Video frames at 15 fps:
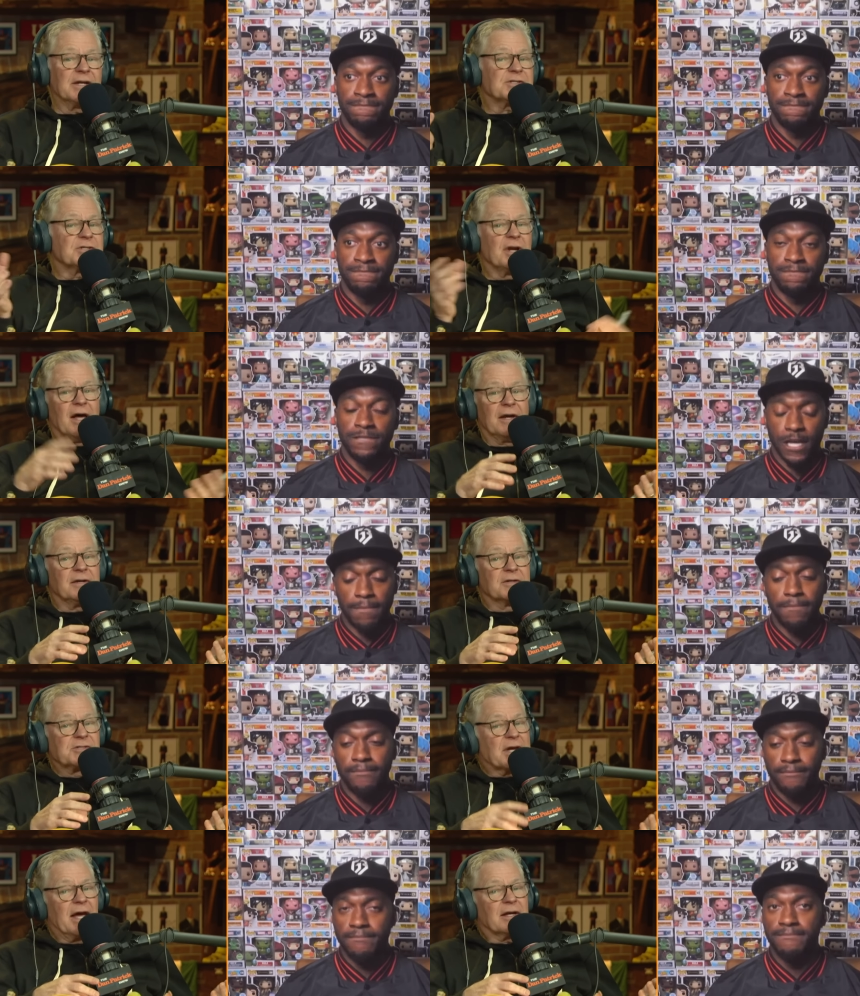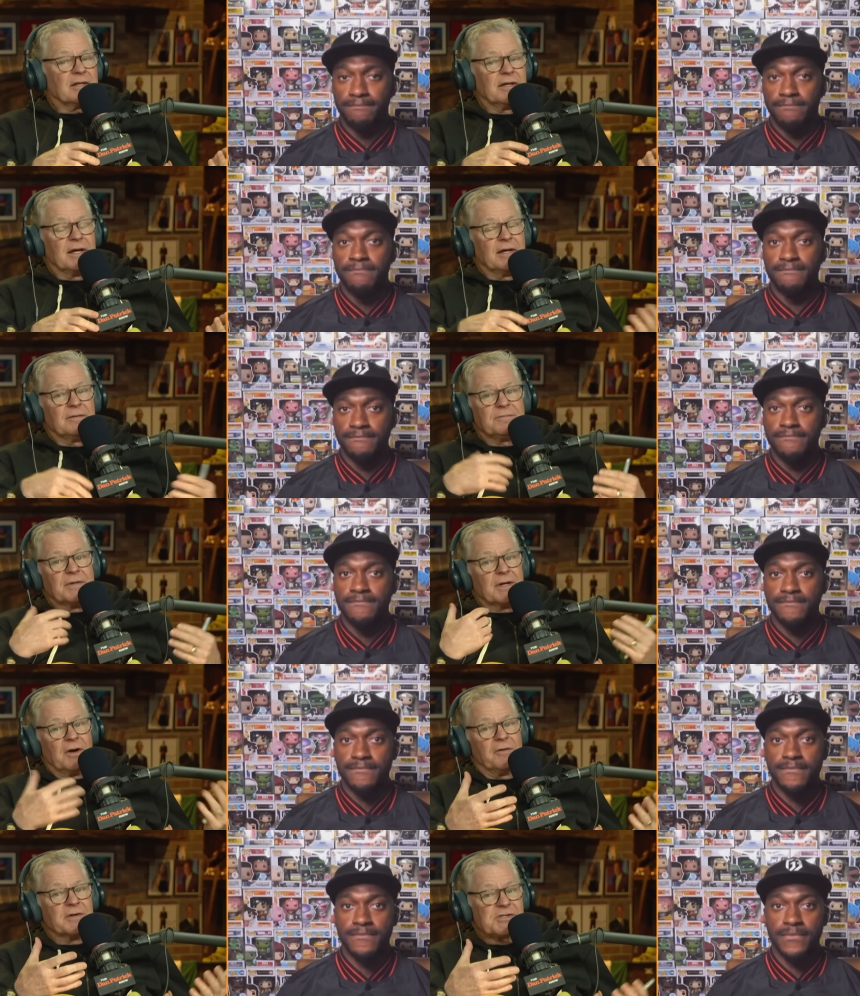Speaker 1: not exactly,
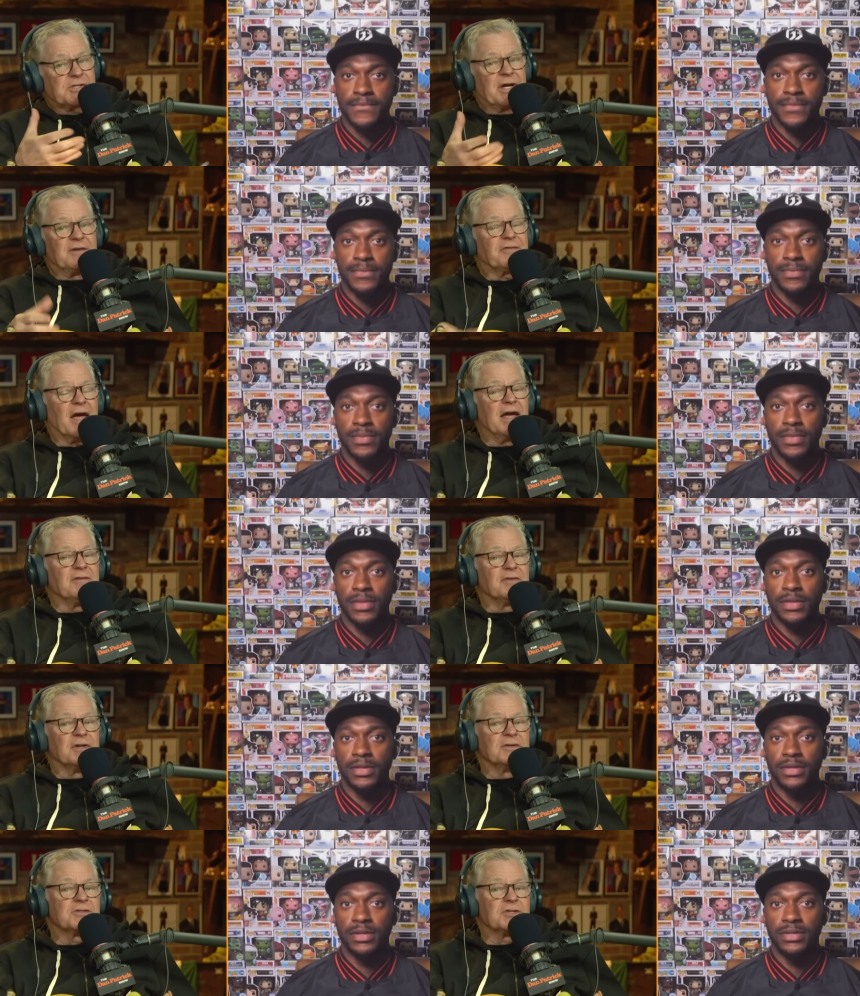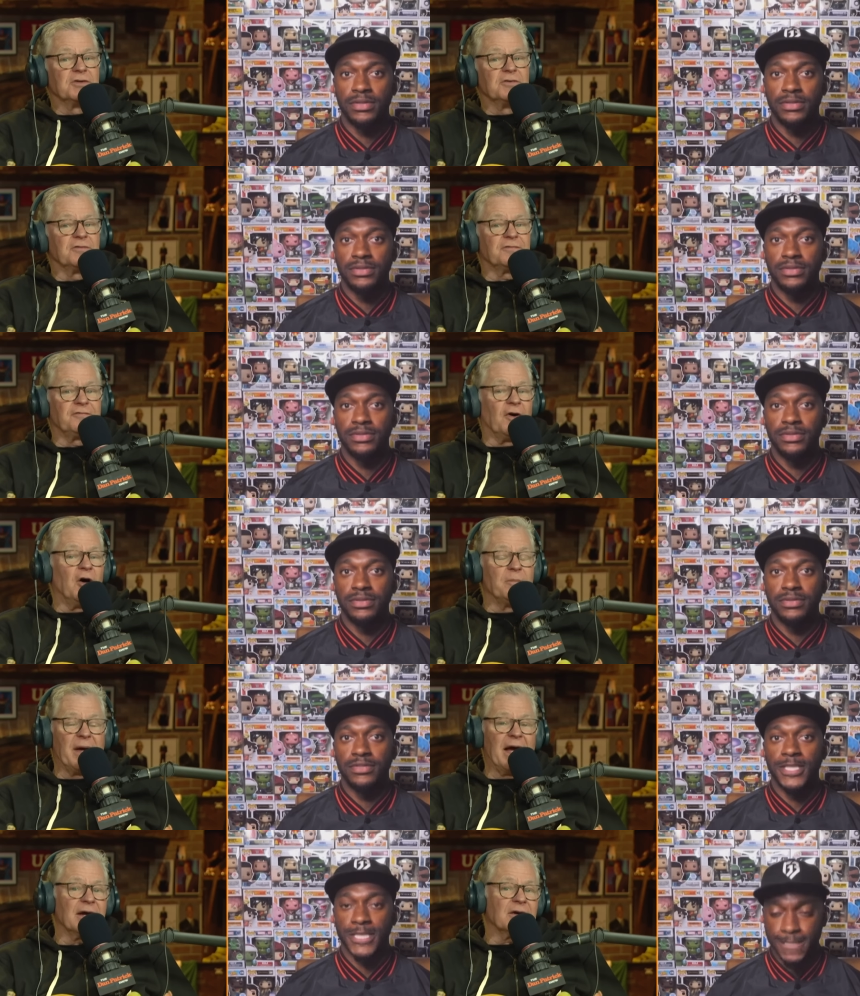you know, a safe haven to fall
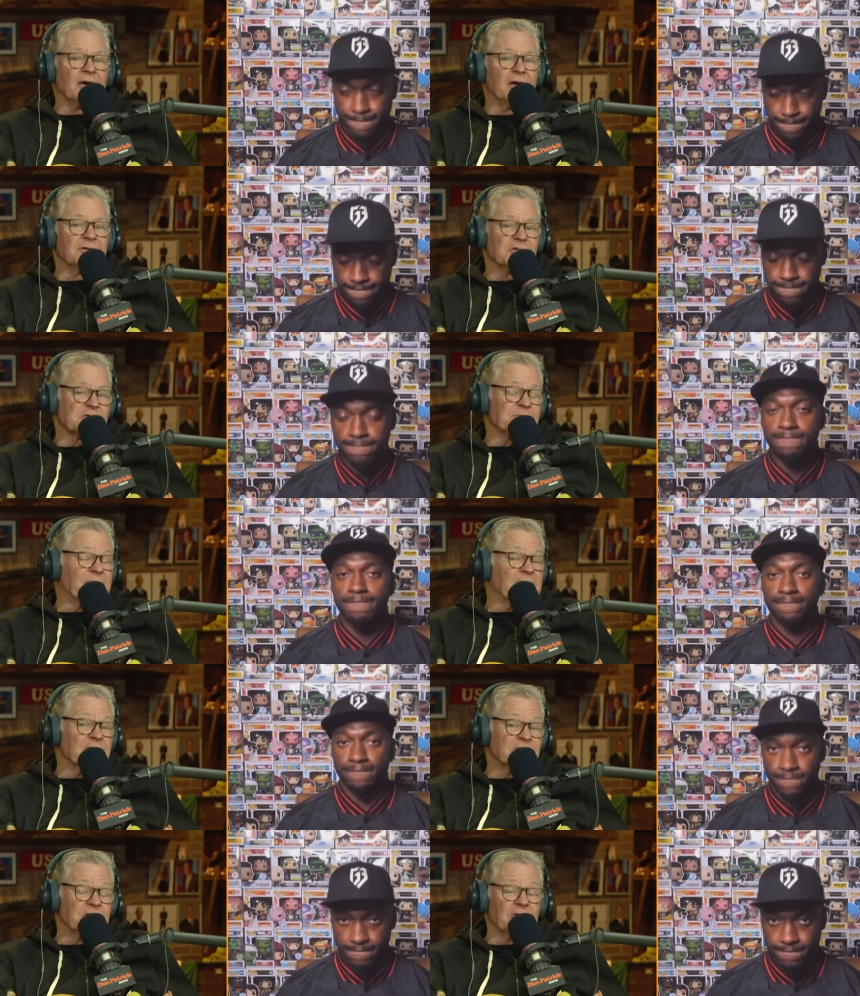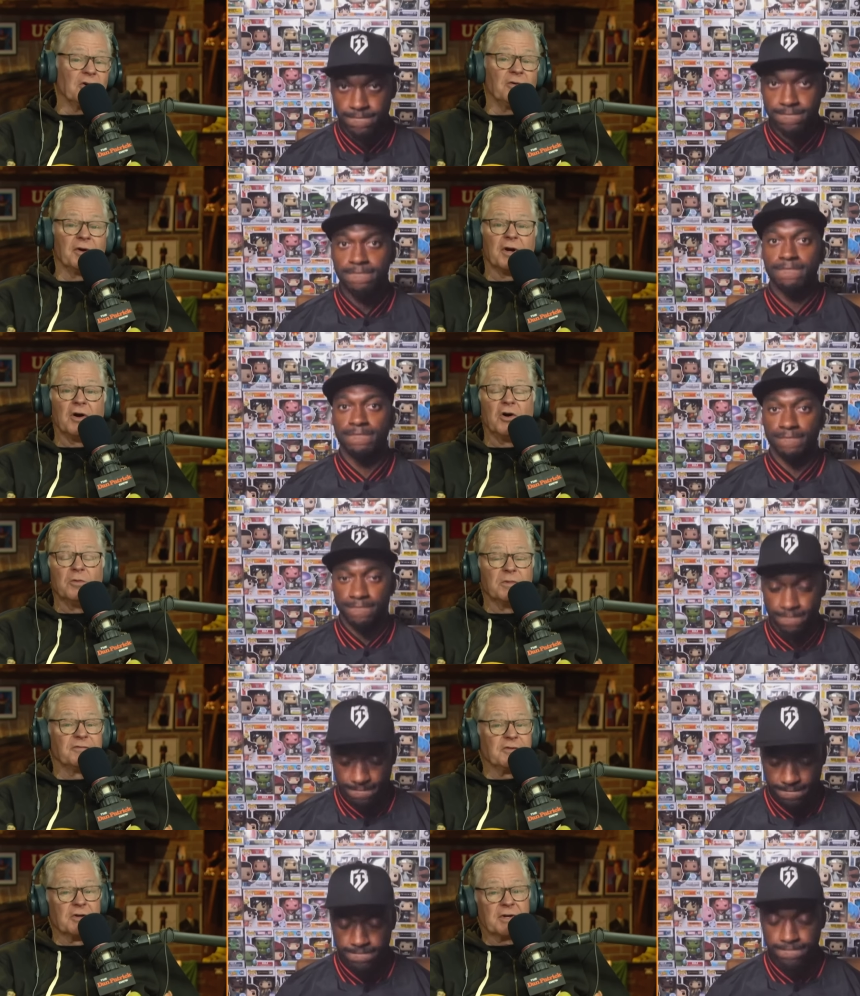back on just because you're going
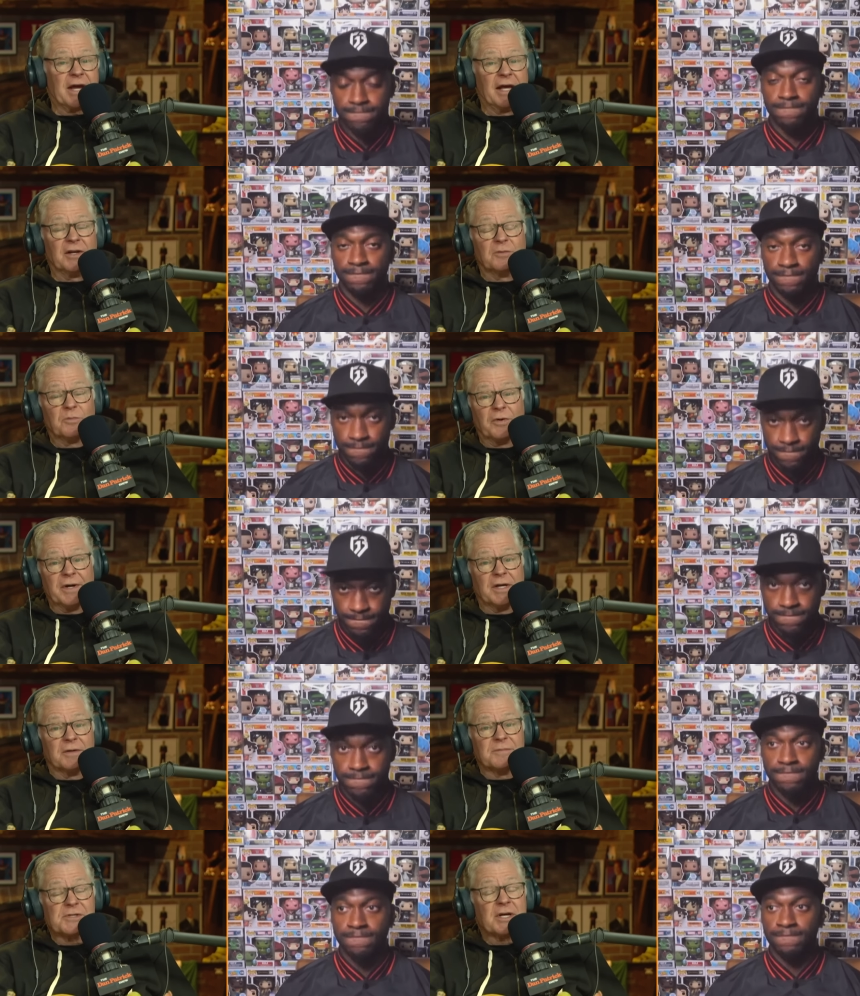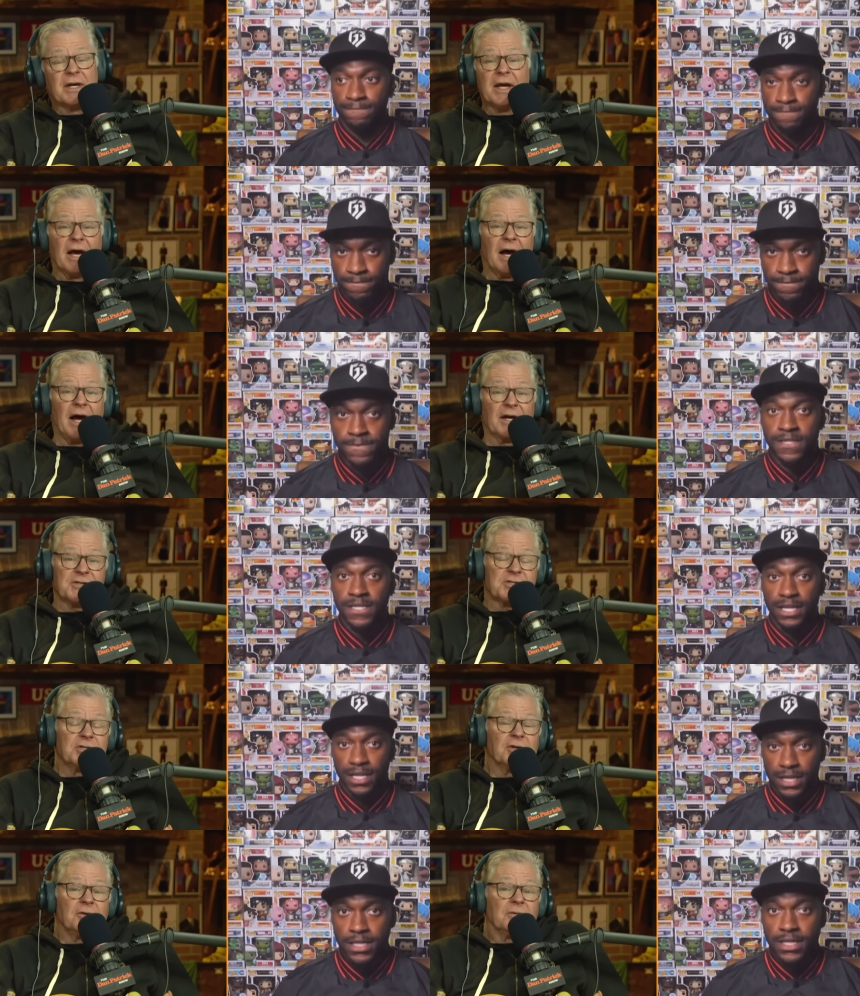home if you're Caleb Williams. I
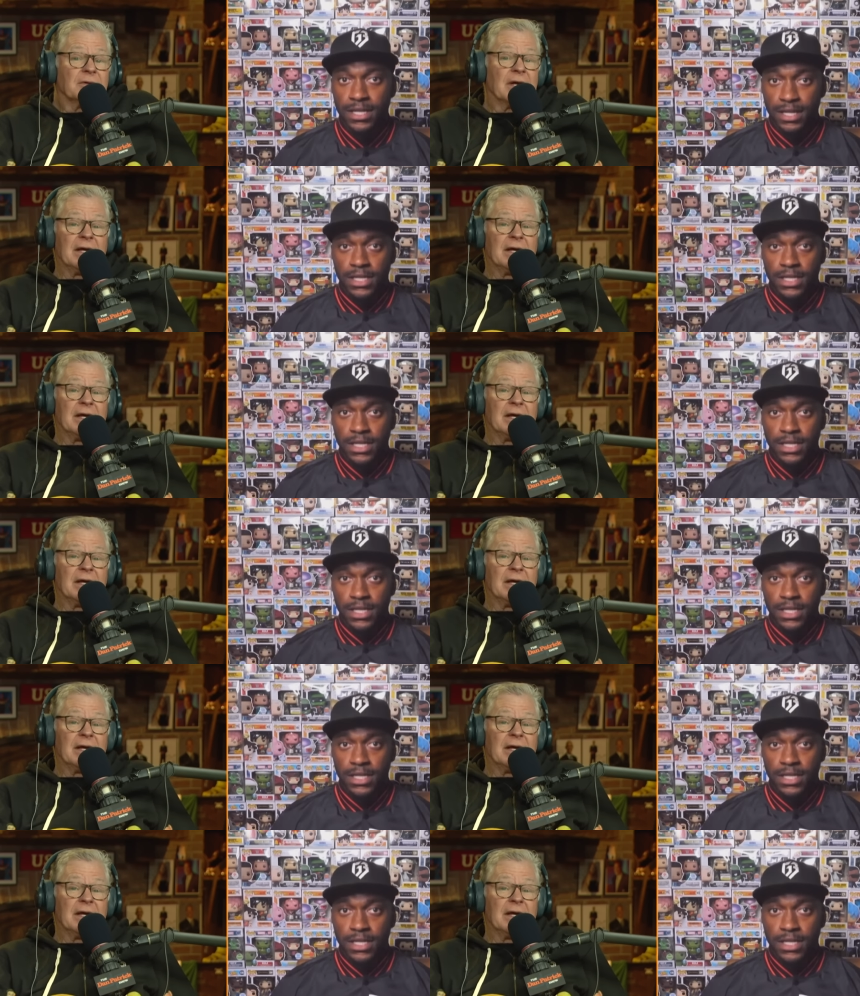still